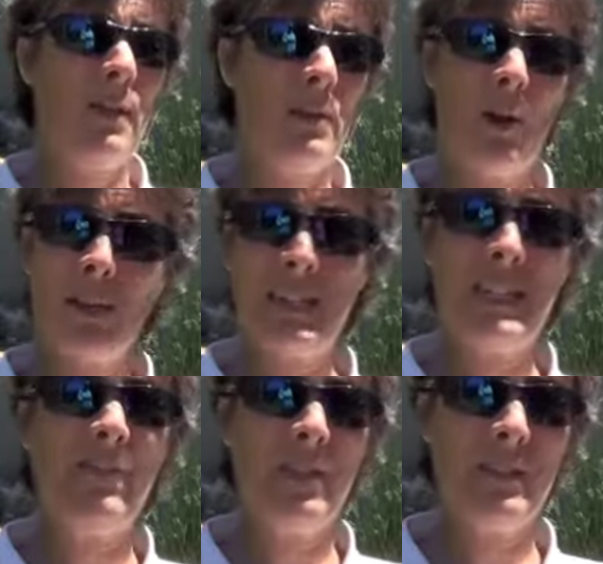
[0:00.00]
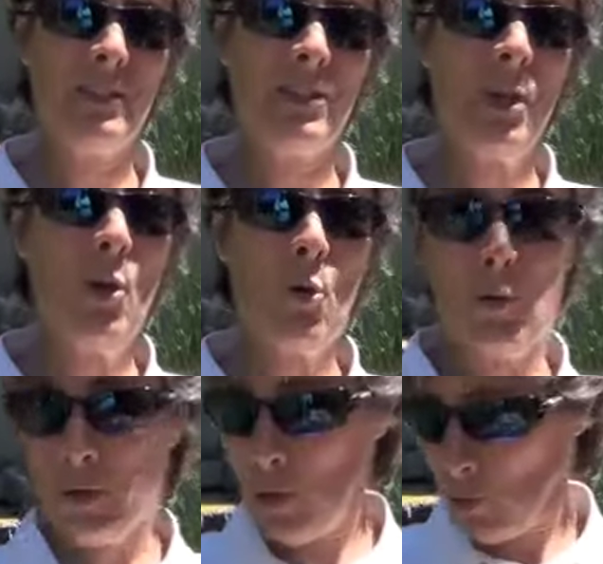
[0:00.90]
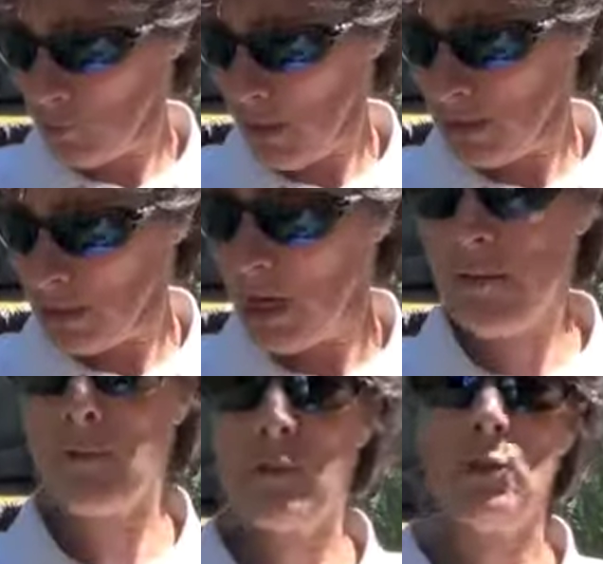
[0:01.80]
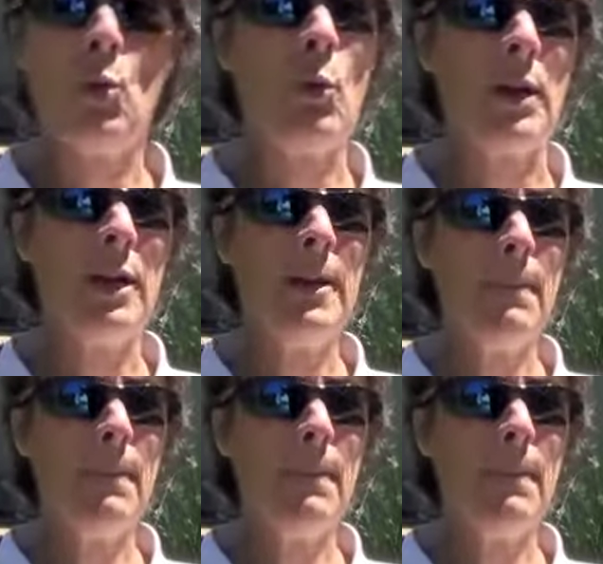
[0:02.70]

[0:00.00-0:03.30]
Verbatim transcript: and the dog stiffens or the dog tries to cover the toy.